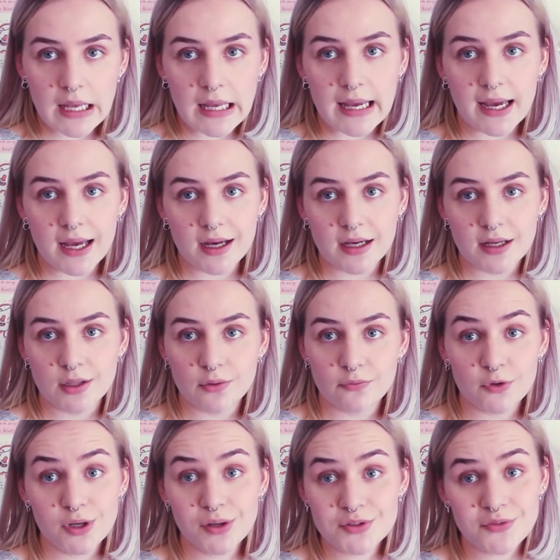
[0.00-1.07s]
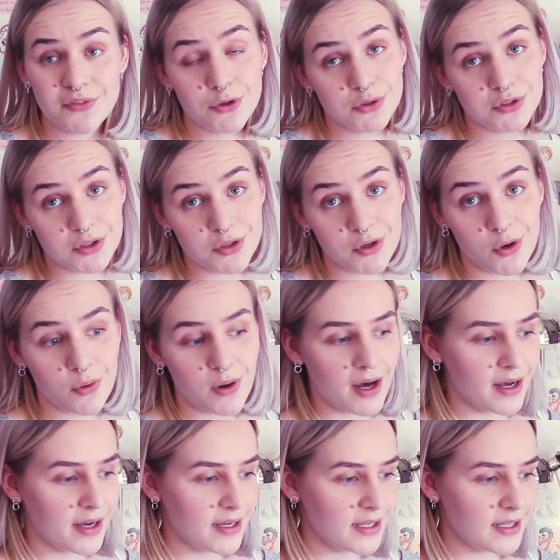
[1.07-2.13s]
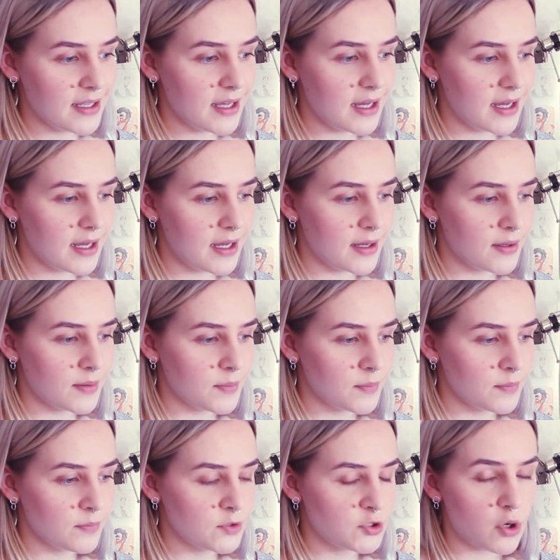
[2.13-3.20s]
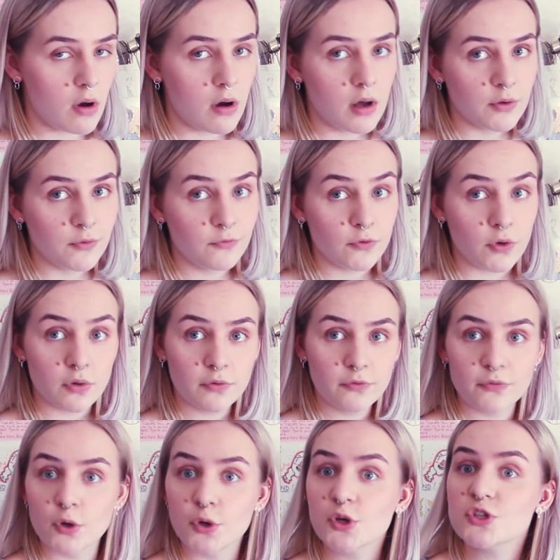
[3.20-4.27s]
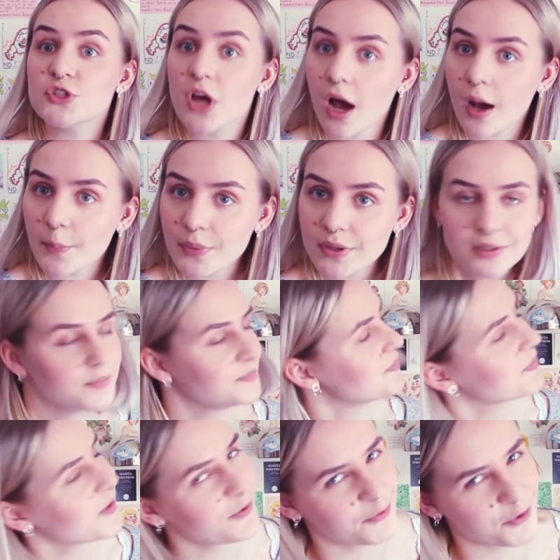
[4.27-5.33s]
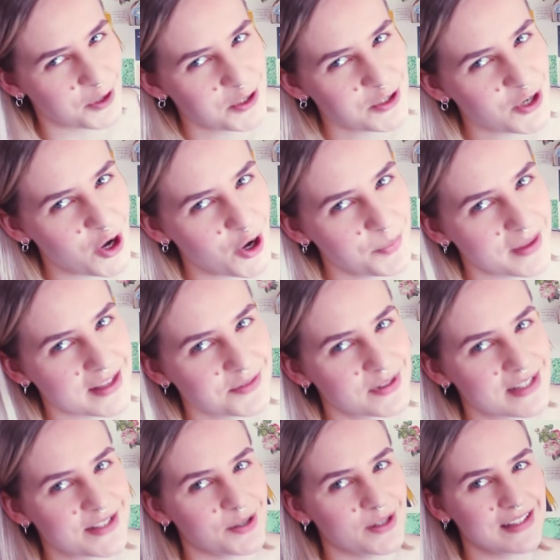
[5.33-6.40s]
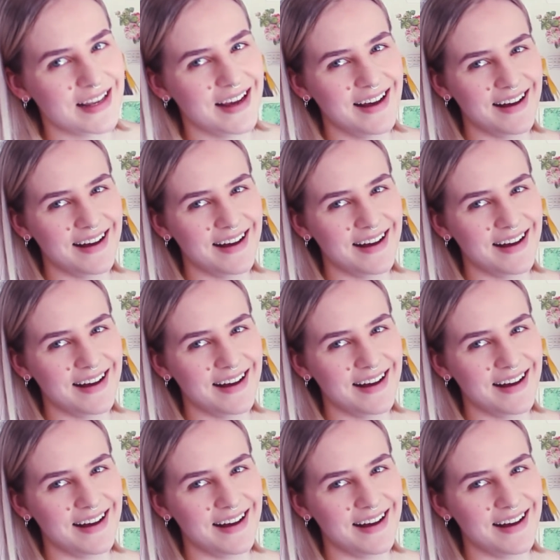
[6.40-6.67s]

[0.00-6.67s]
And for those of you who don't know, I draw on Photoshop. Photoshop, that's what it's called.